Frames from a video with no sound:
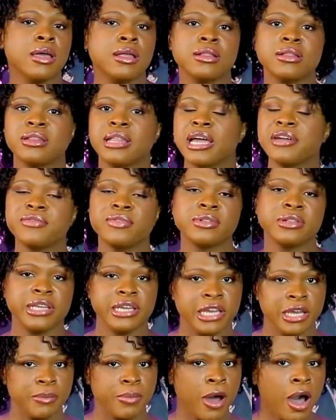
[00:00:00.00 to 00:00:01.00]

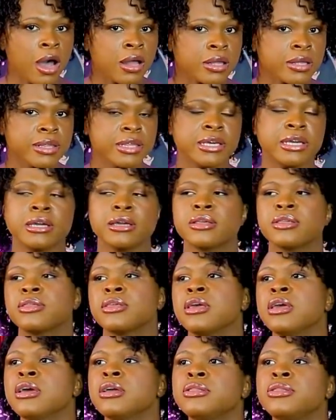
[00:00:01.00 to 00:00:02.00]
left-leaning
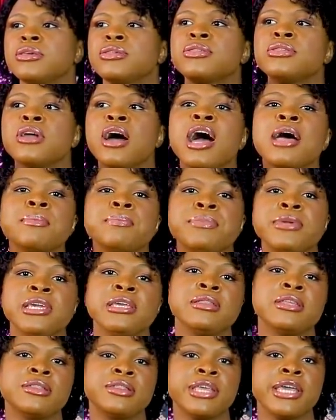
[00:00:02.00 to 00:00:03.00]
politics does not
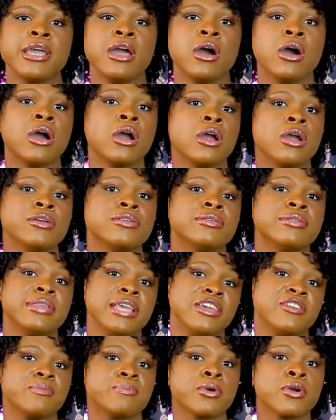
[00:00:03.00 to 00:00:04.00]
mean that they are a
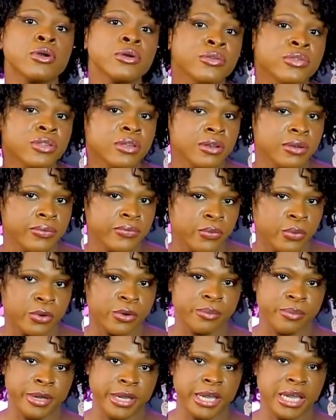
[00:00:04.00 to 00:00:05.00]
safe person
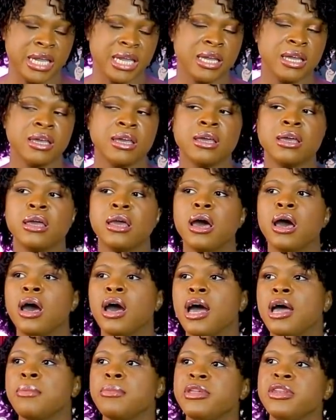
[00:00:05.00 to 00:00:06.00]
for me.
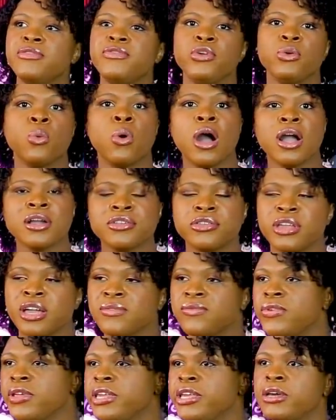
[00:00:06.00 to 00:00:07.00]
And if you watch
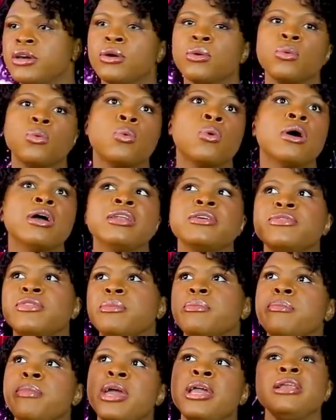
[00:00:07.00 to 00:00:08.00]
that video, one of the
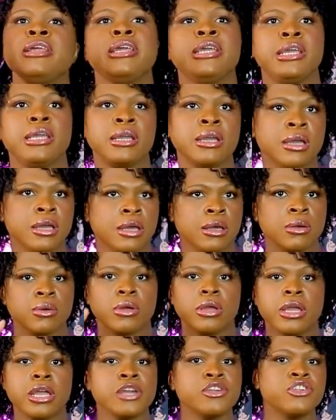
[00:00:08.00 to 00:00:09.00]
many
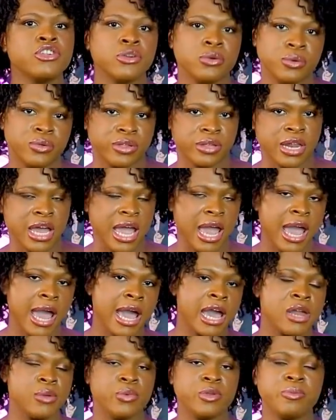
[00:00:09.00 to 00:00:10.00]
issues that I
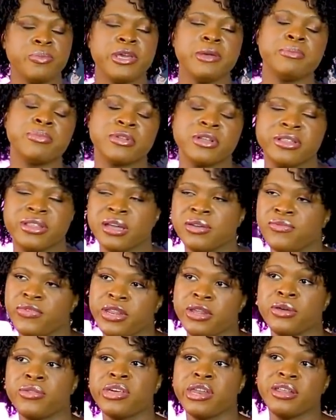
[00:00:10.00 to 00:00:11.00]
had with people in that
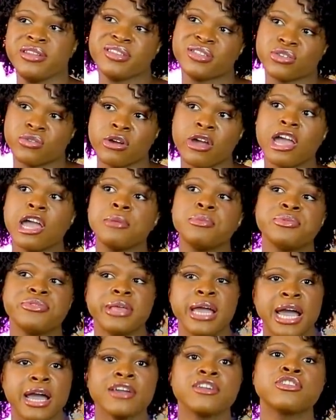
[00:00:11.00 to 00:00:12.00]
video that I described was
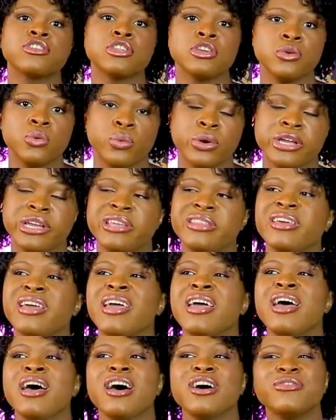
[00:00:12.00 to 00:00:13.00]
actually with
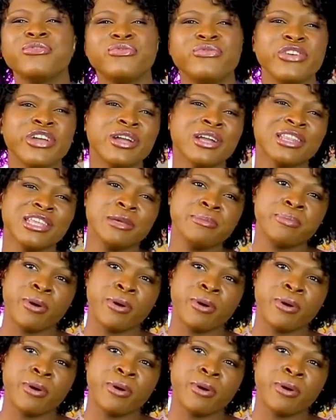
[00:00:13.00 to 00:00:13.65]
a fairly